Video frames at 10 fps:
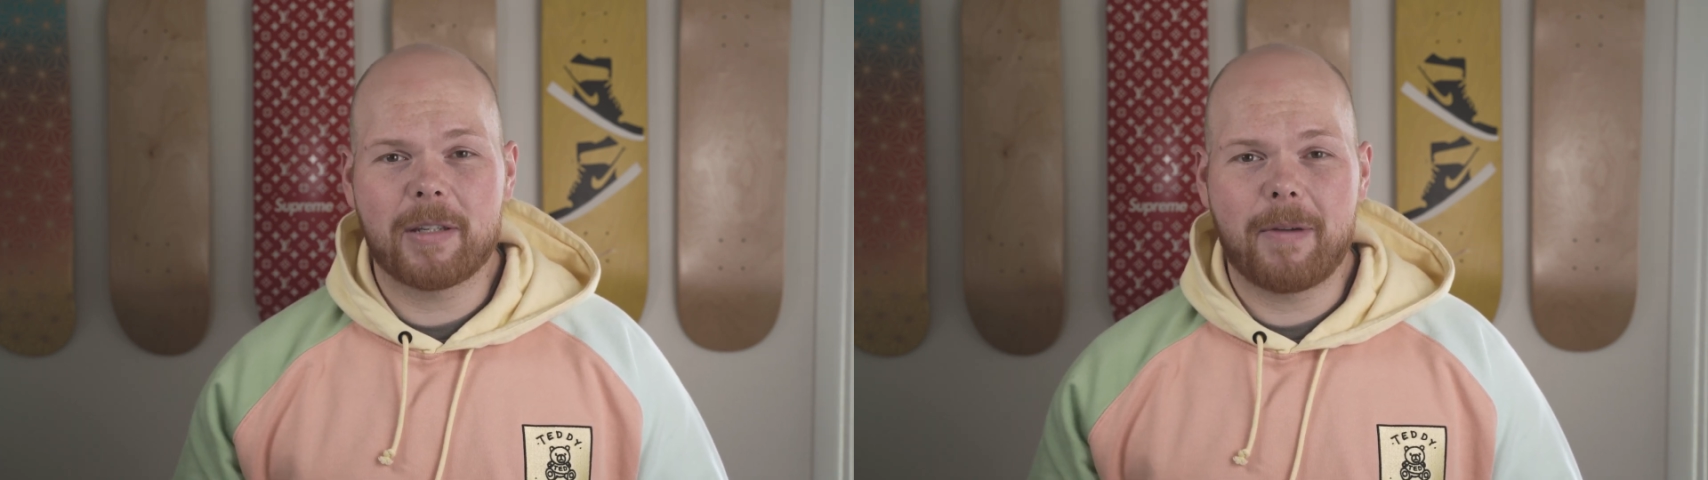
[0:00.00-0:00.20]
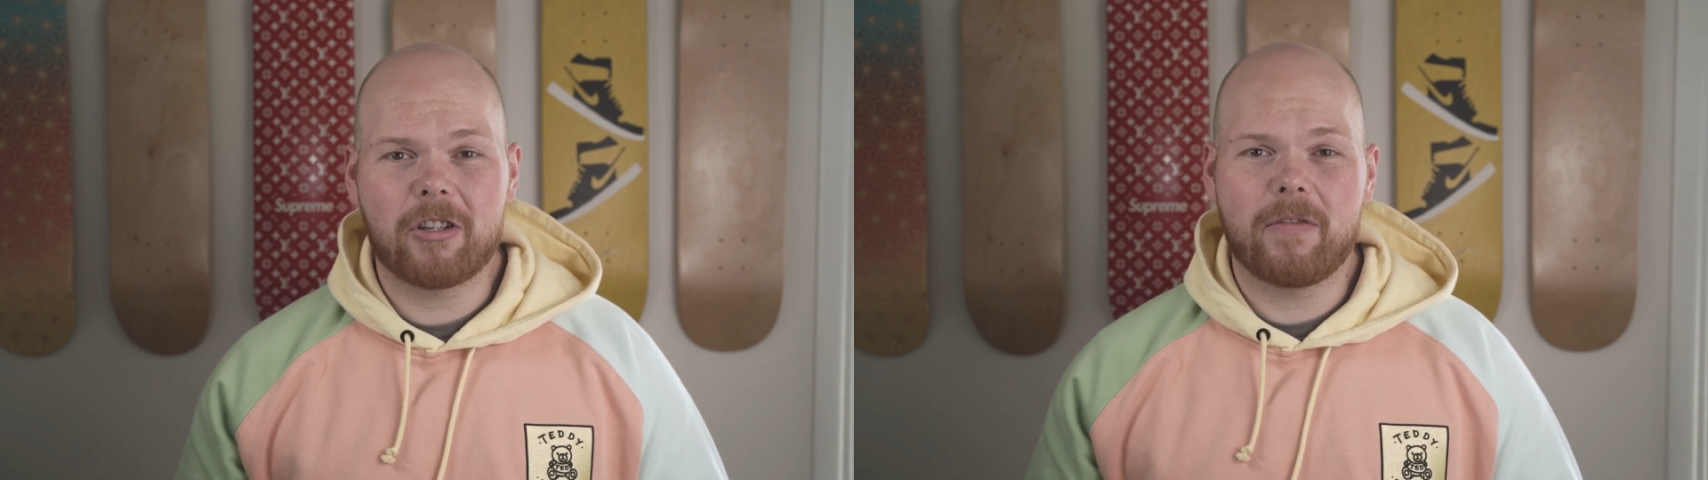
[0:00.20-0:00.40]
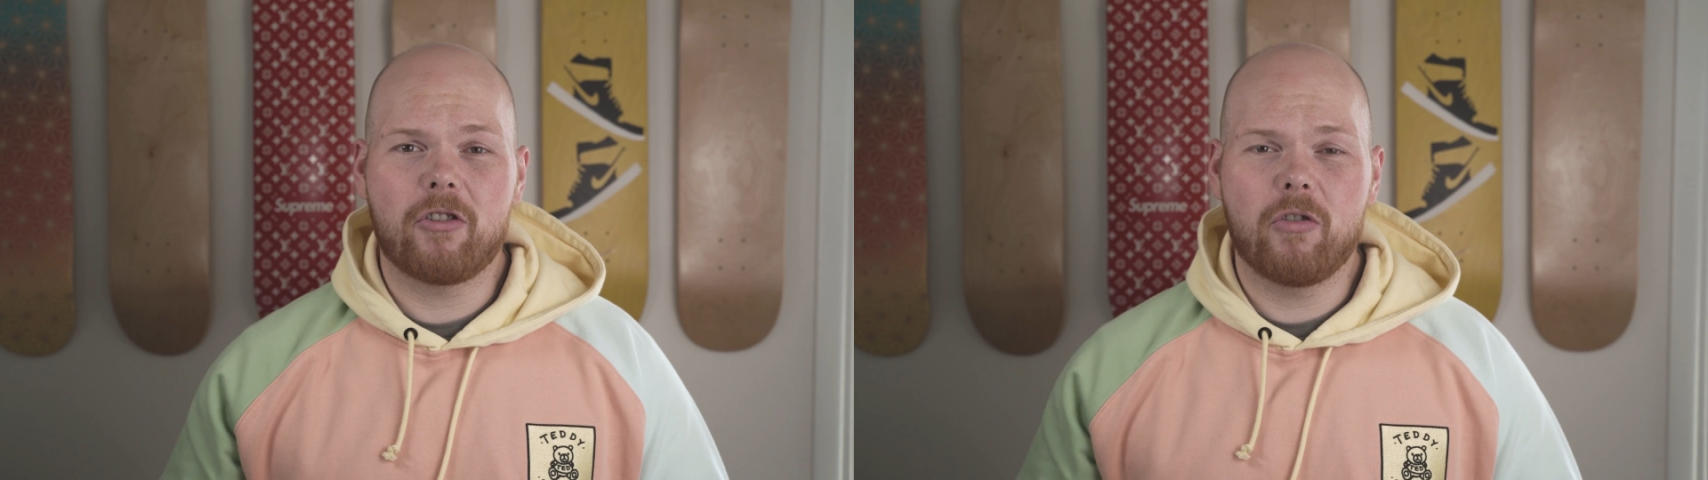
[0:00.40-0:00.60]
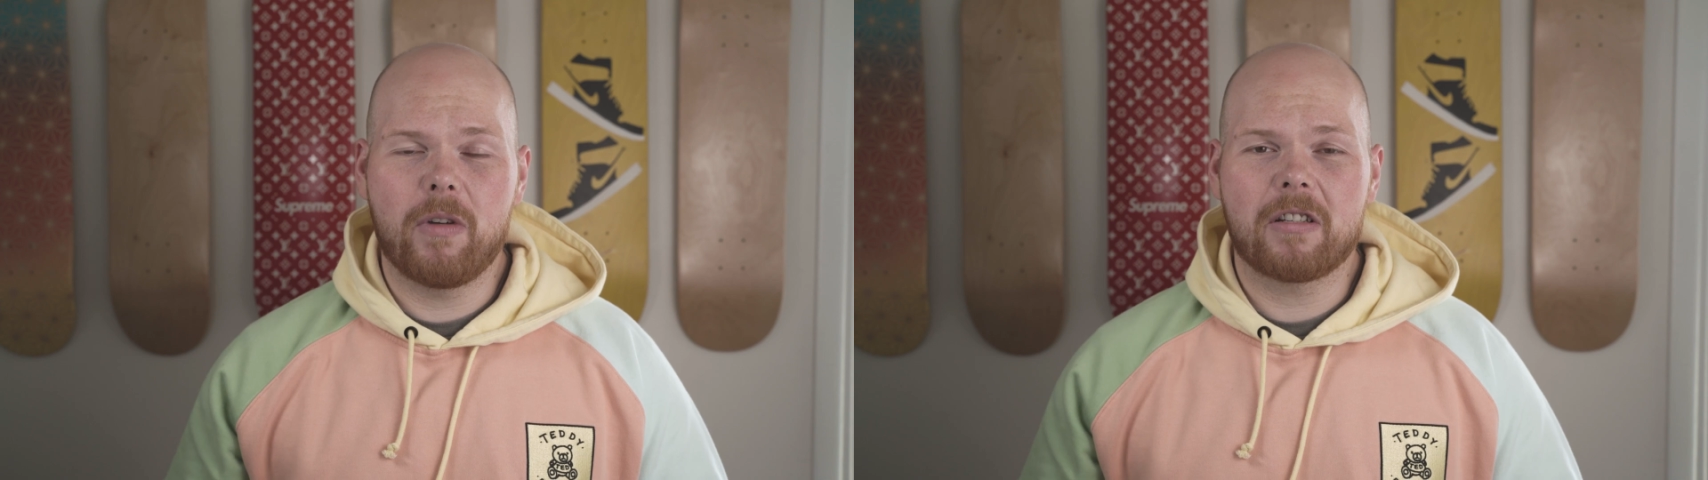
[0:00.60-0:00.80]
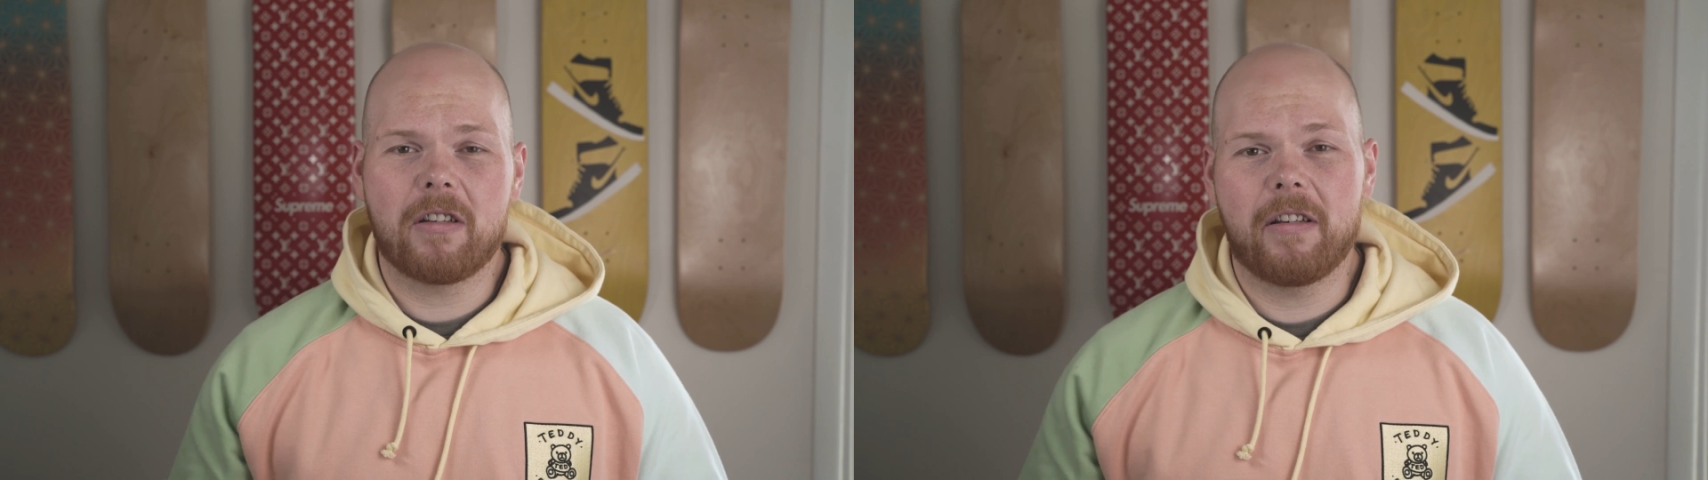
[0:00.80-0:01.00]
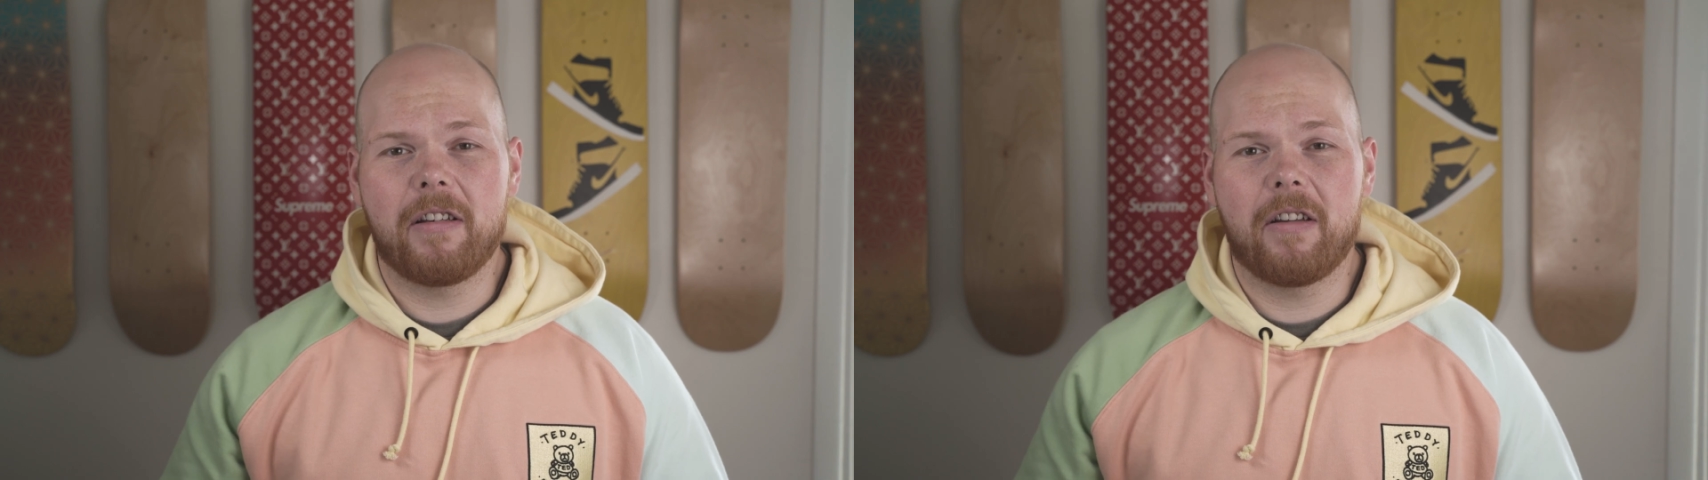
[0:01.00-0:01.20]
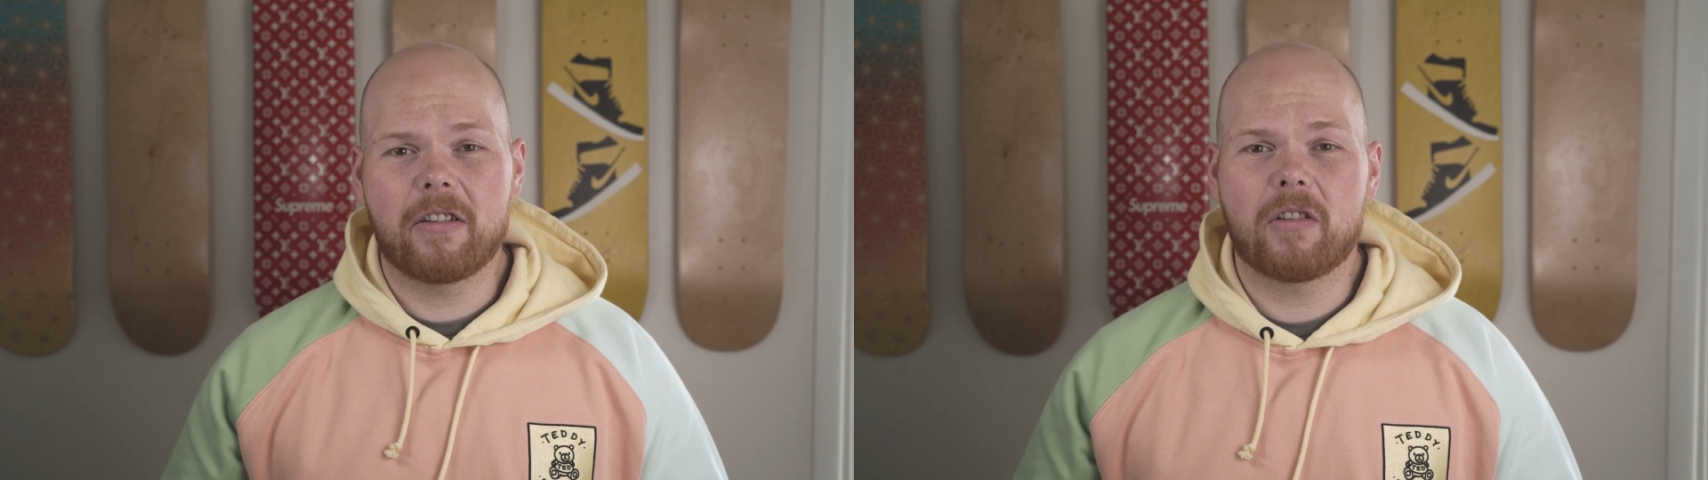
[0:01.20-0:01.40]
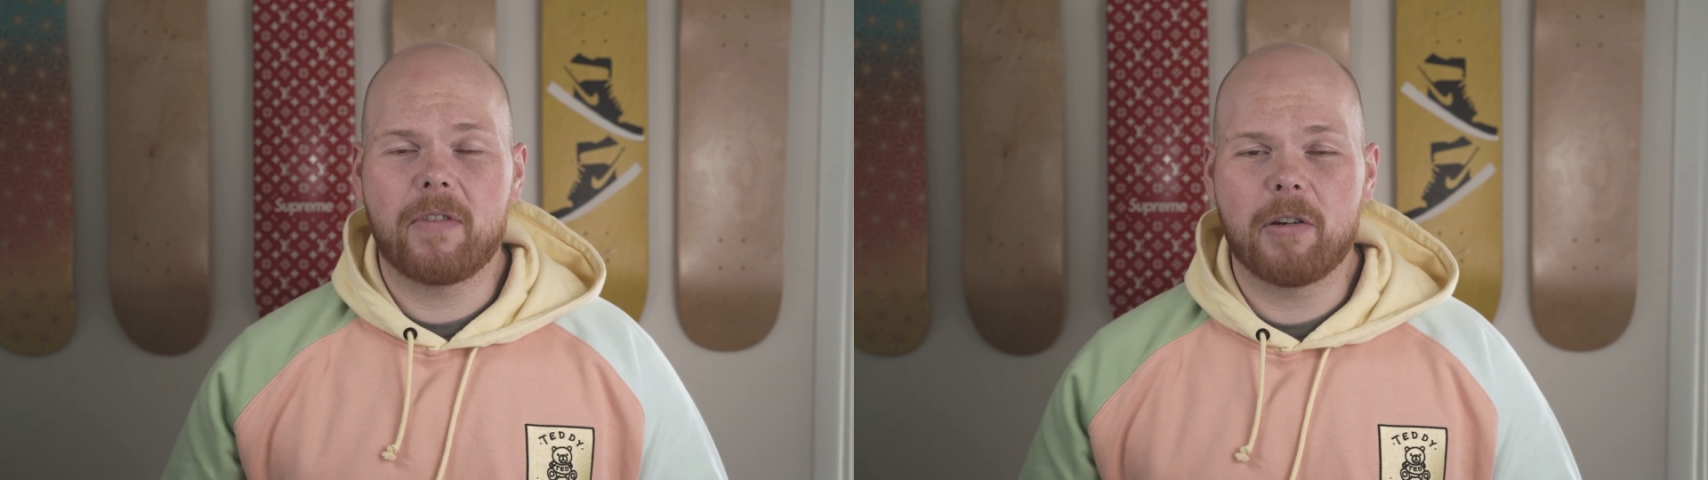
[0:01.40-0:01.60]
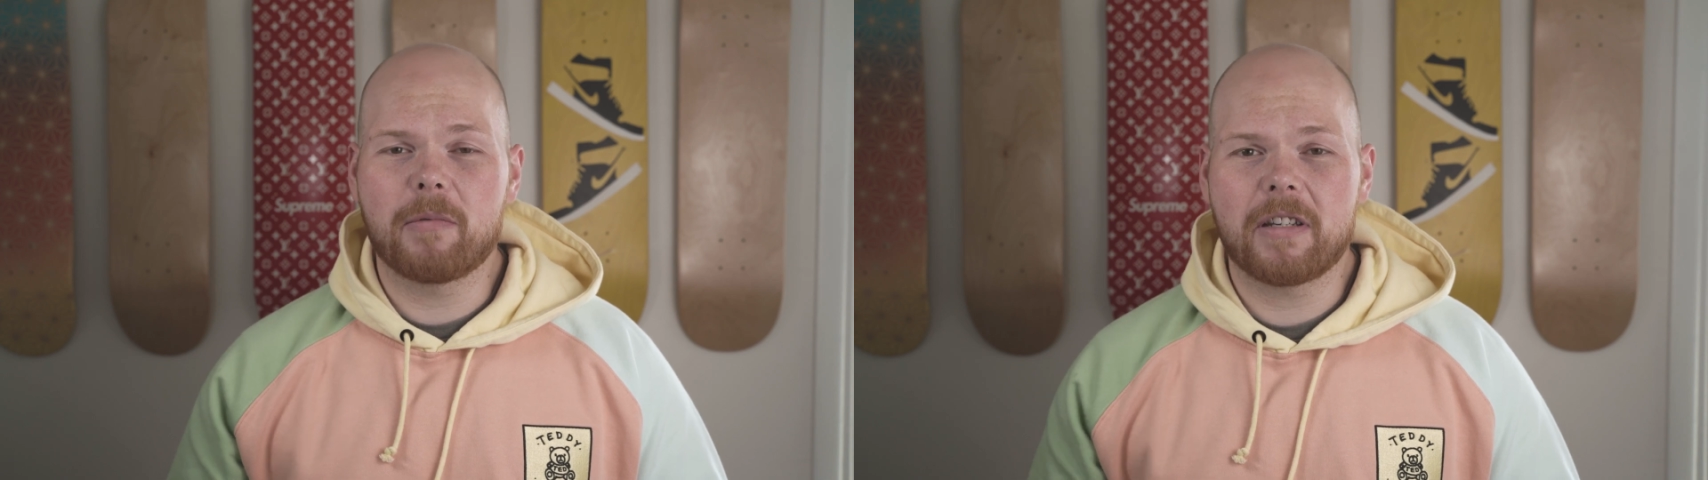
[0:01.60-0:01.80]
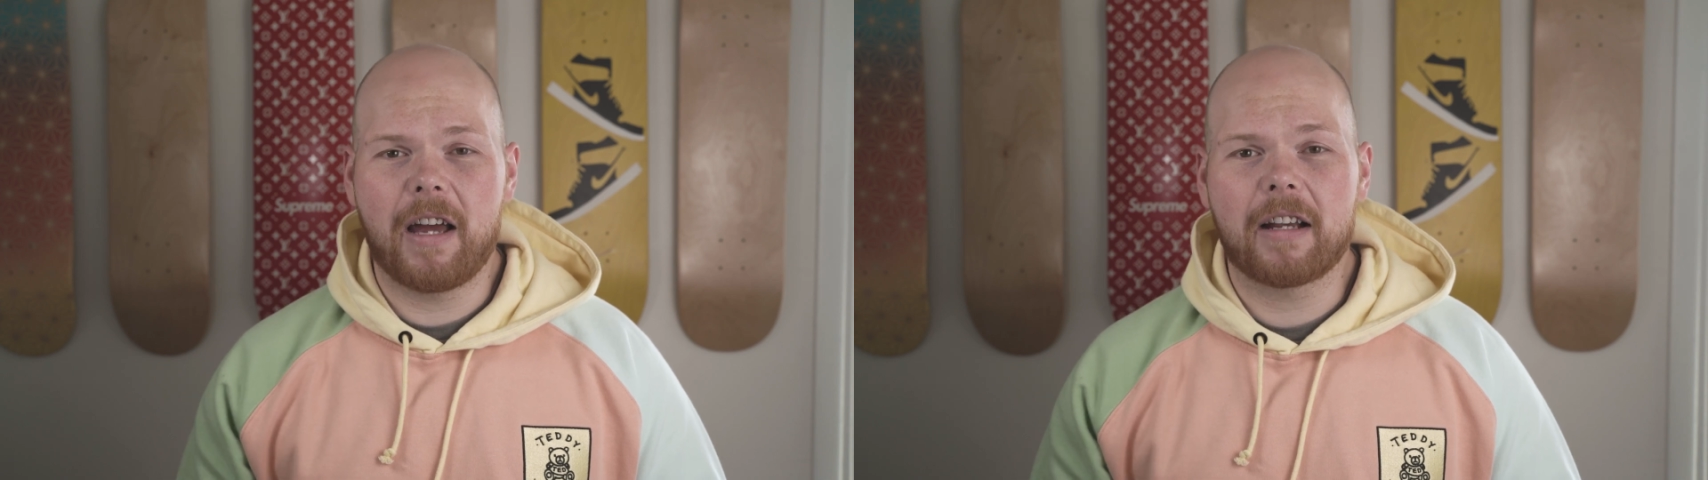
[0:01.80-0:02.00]
especially if you're shooting slightly nicer
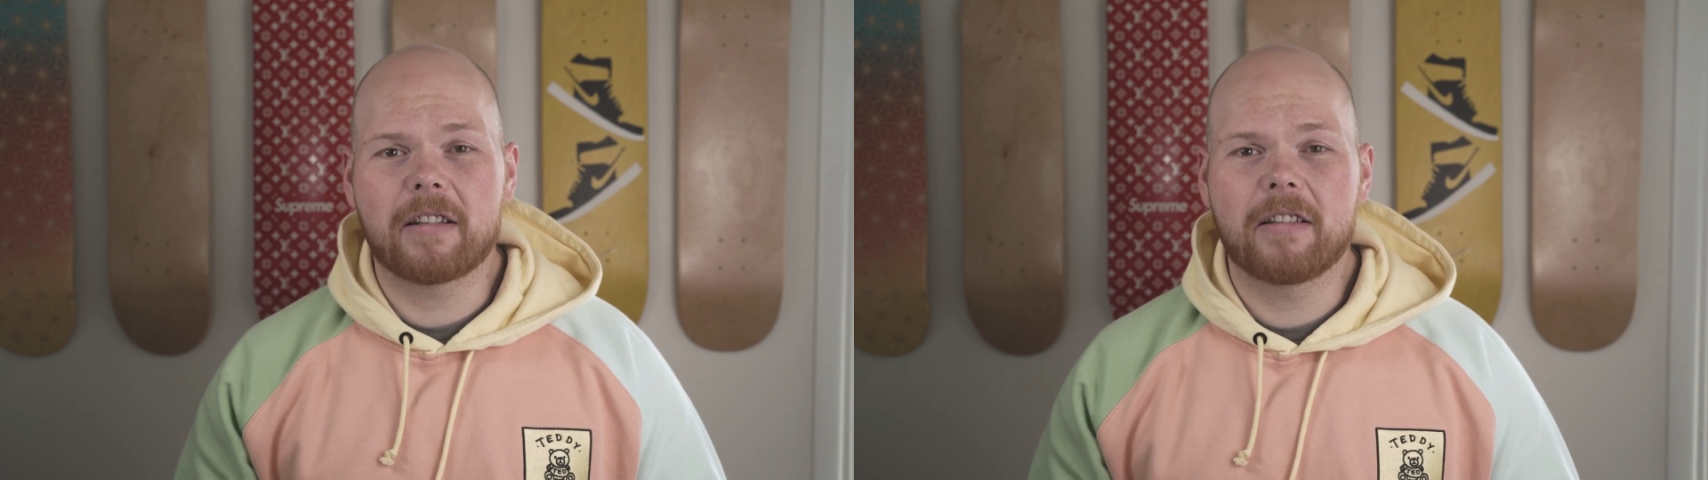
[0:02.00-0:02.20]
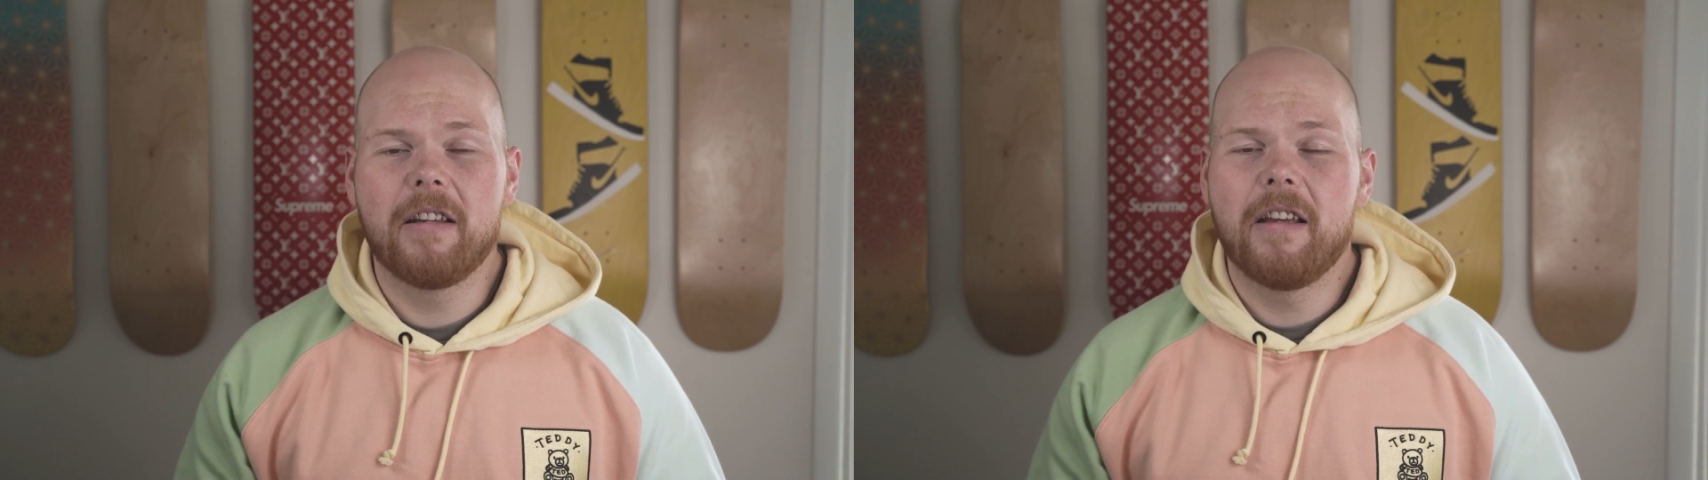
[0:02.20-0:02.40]
film stocks,